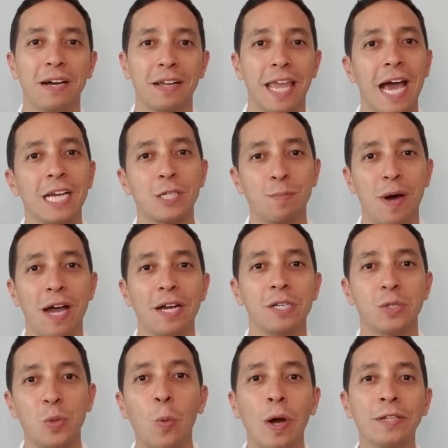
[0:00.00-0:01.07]
Cash
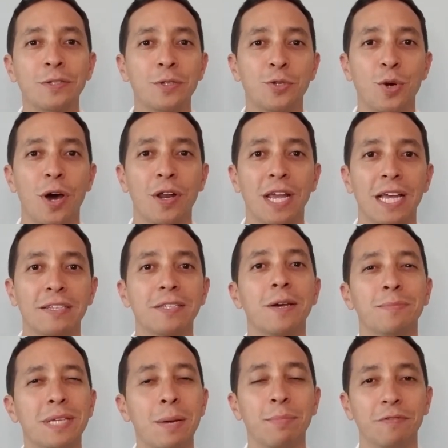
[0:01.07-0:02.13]
buyers want to try to get
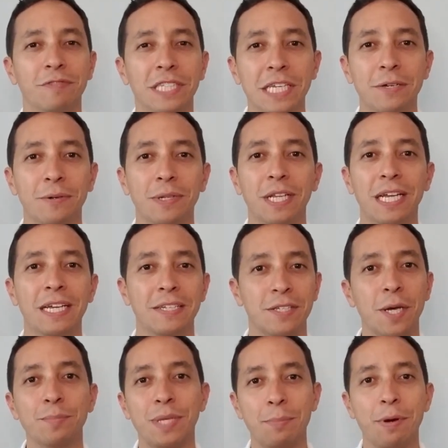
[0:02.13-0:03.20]
some type of deal,
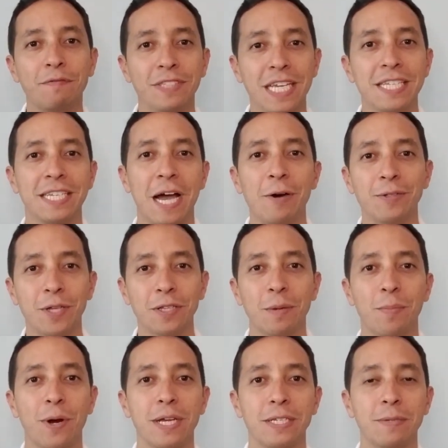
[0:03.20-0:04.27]
some type of discount on the
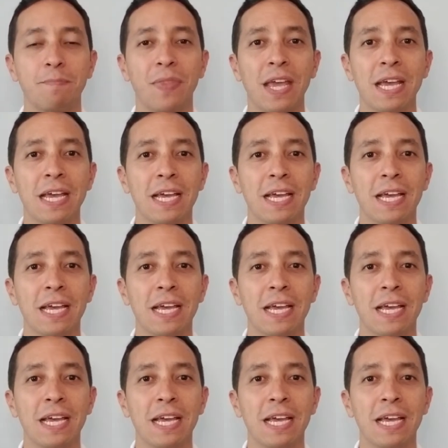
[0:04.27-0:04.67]
price.